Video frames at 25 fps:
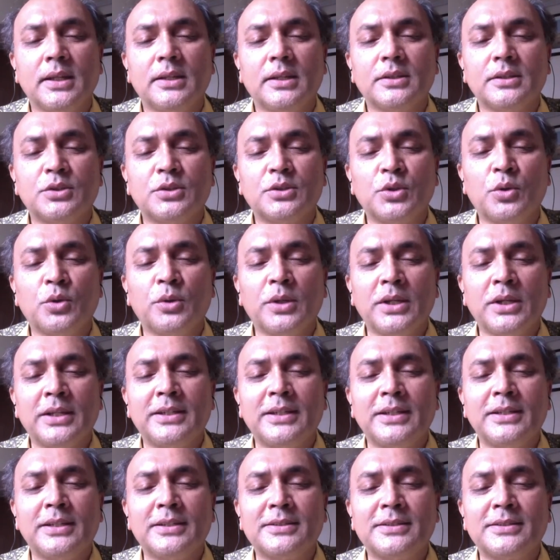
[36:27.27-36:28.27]
So it
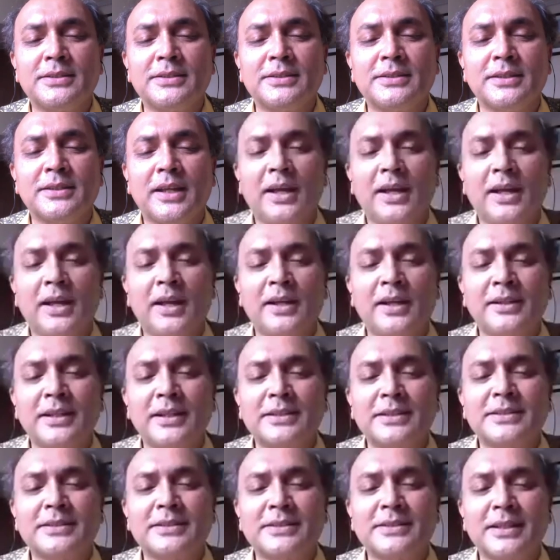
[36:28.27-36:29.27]
is uh,
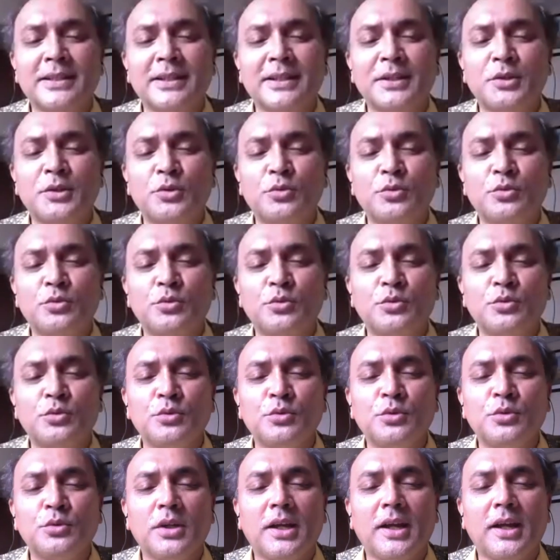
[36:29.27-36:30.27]
necessary to do
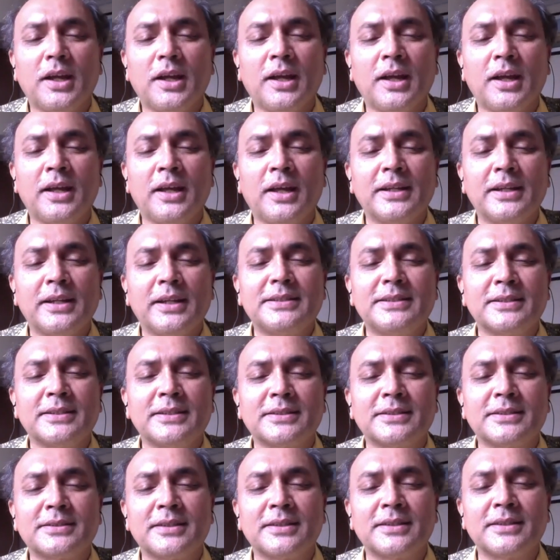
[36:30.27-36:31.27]
uh, research,
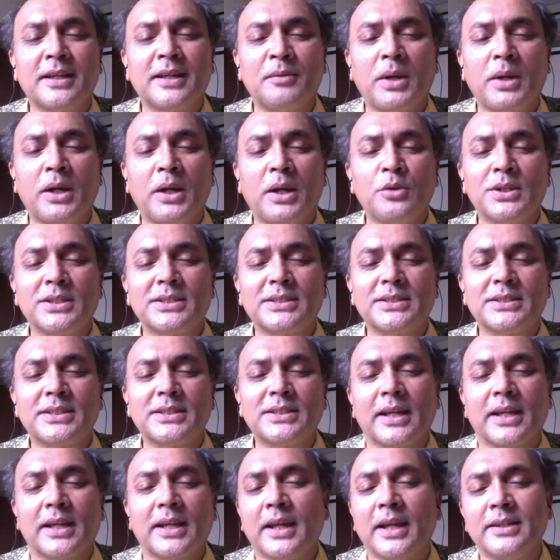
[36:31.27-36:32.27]
uh, bioassay
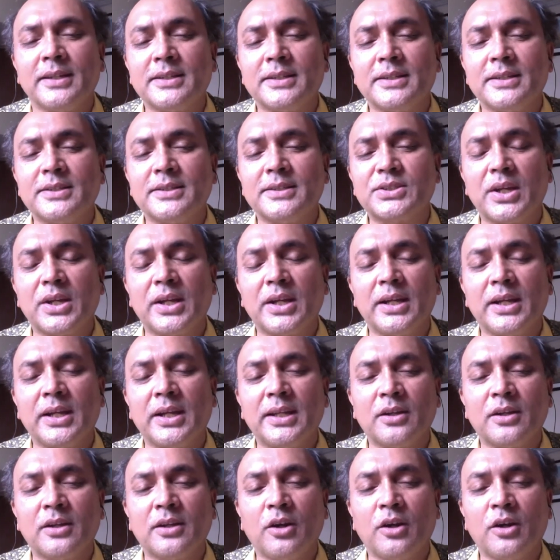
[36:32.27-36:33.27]
guided screening
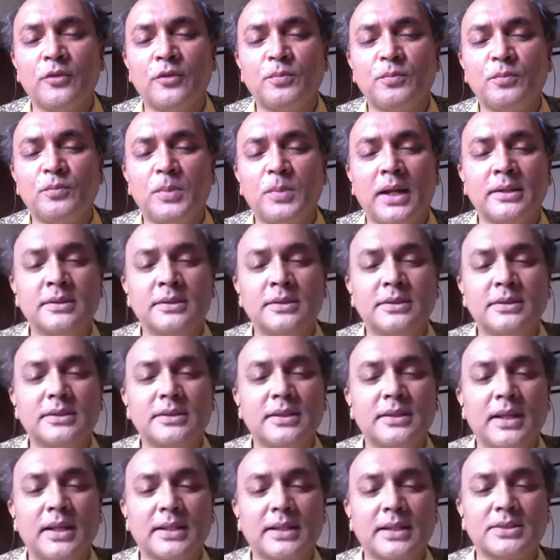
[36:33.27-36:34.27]
of plant
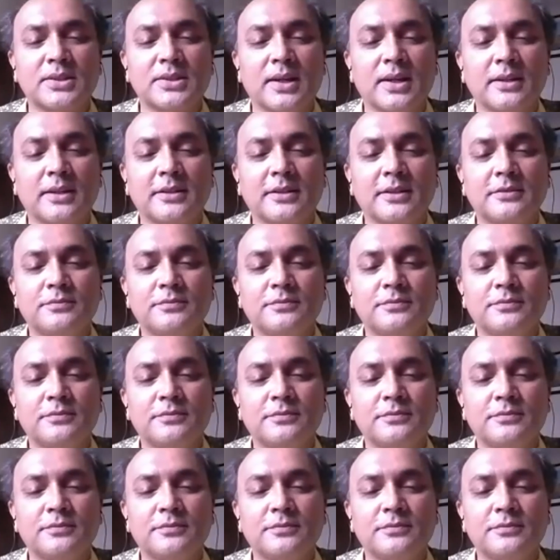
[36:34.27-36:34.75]
extract.